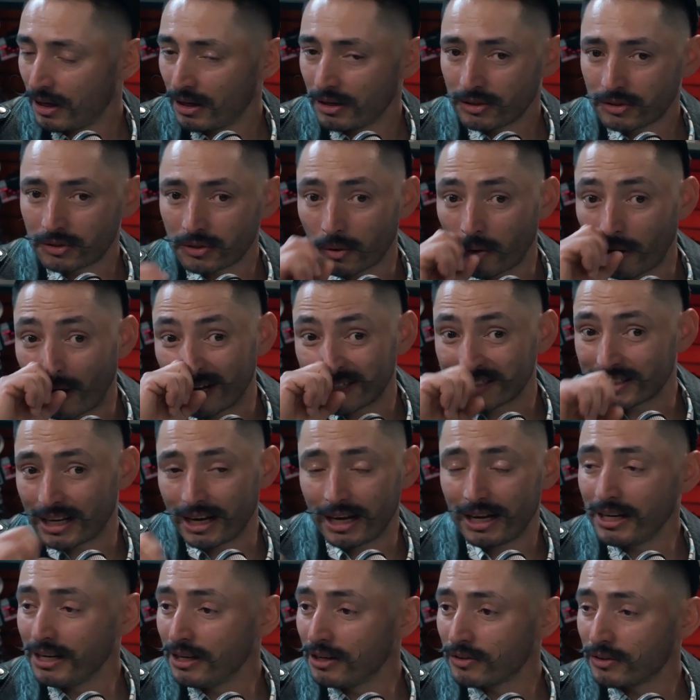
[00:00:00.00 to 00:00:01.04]
So as
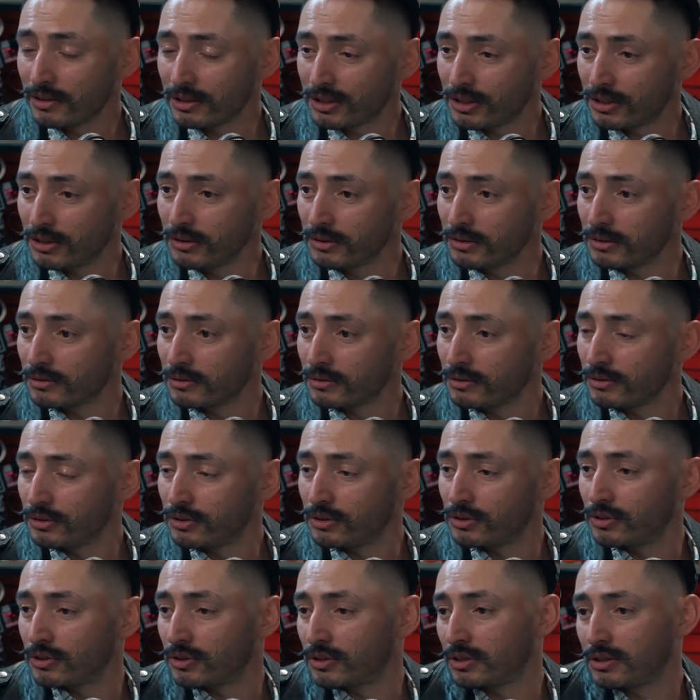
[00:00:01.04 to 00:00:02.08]
any other tool,
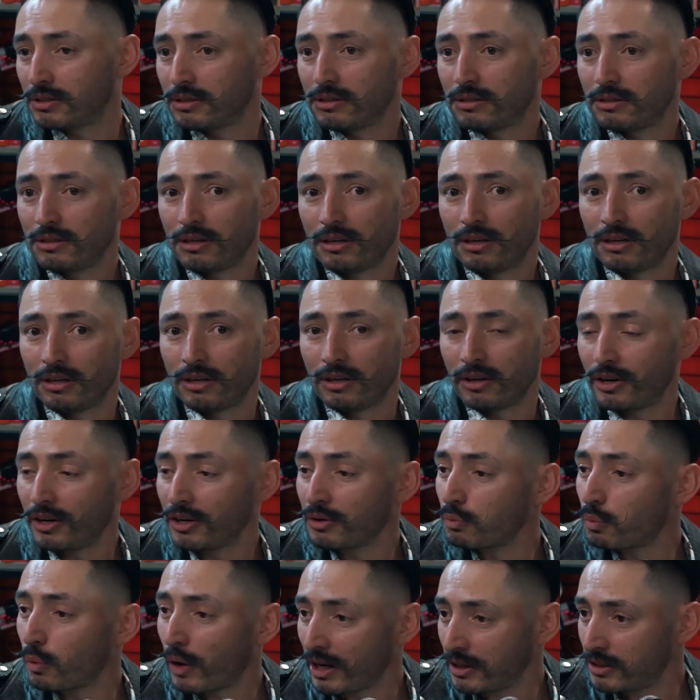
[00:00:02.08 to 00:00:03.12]
just
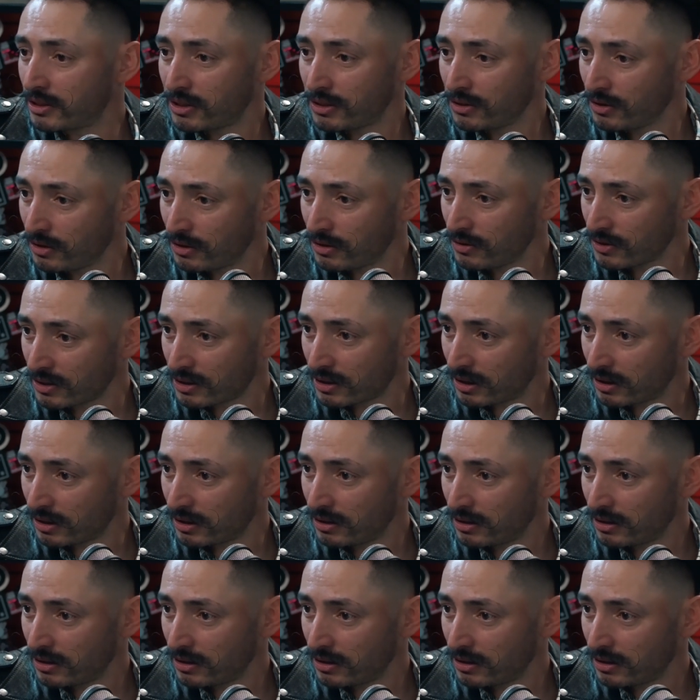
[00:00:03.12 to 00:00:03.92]
learn ways to use it,